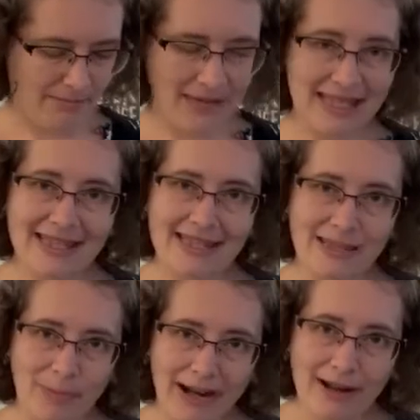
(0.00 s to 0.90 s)

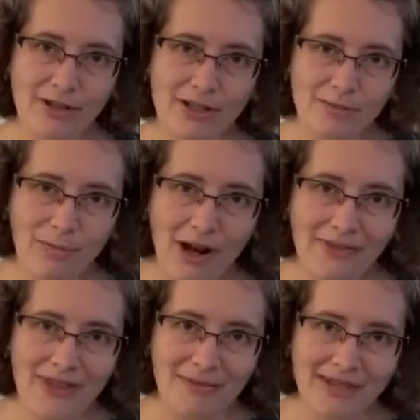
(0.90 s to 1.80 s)
Mrs. Brown soon
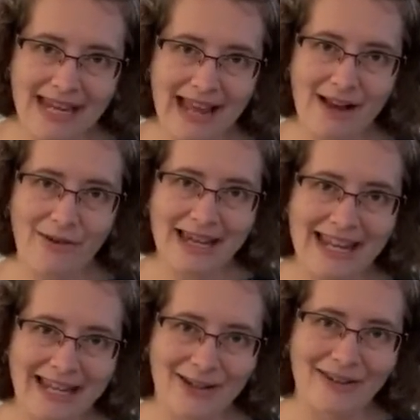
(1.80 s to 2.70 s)
brought them down.
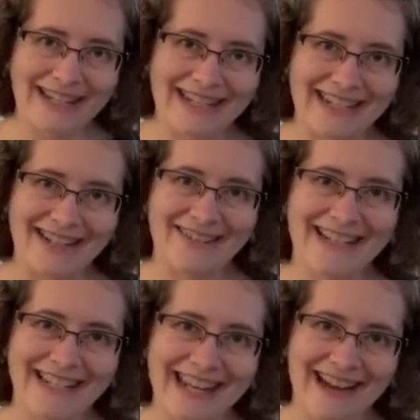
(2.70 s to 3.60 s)
Hickory
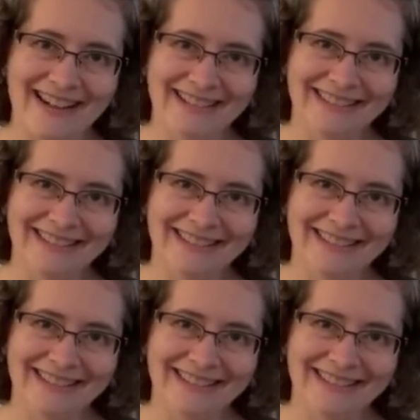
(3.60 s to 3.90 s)
Dickory Dare.